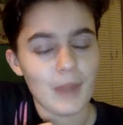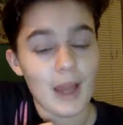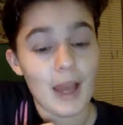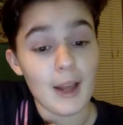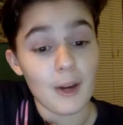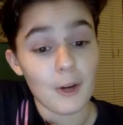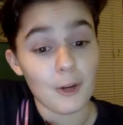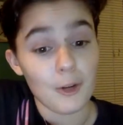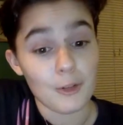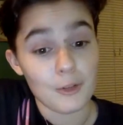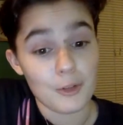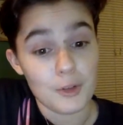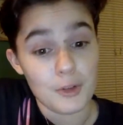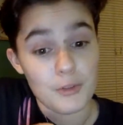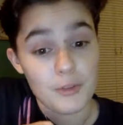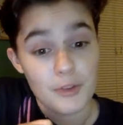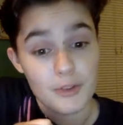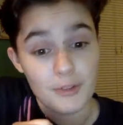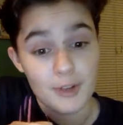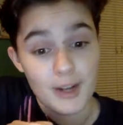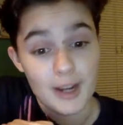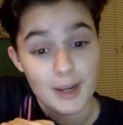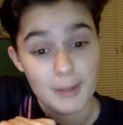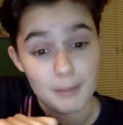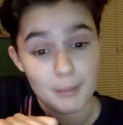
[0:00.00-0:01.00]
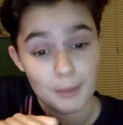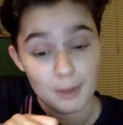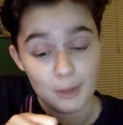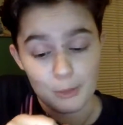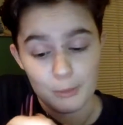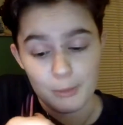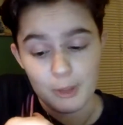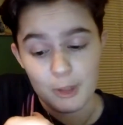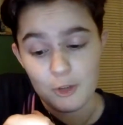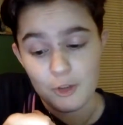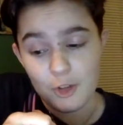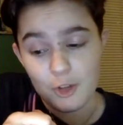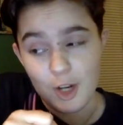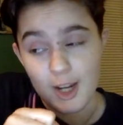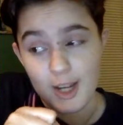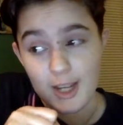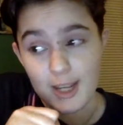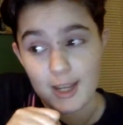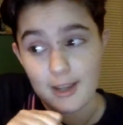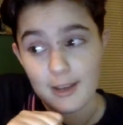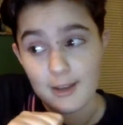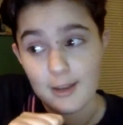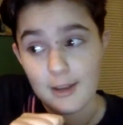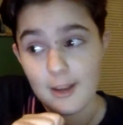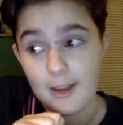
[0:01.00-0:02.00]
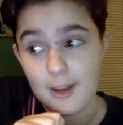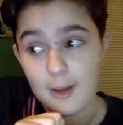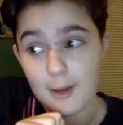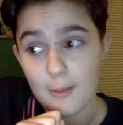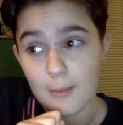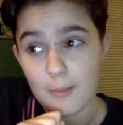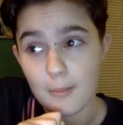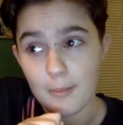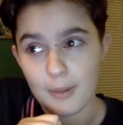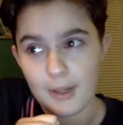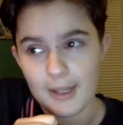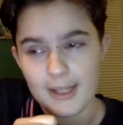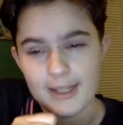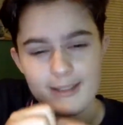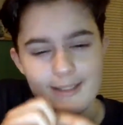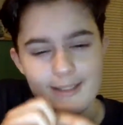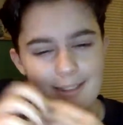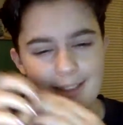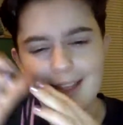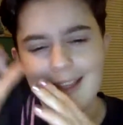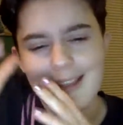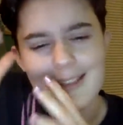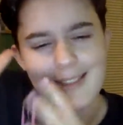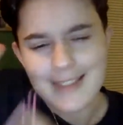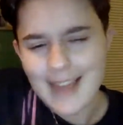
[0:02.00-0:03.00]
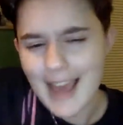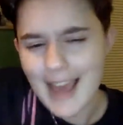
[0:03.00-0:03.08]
I don't know if you've ever had bergamot chai, but it's like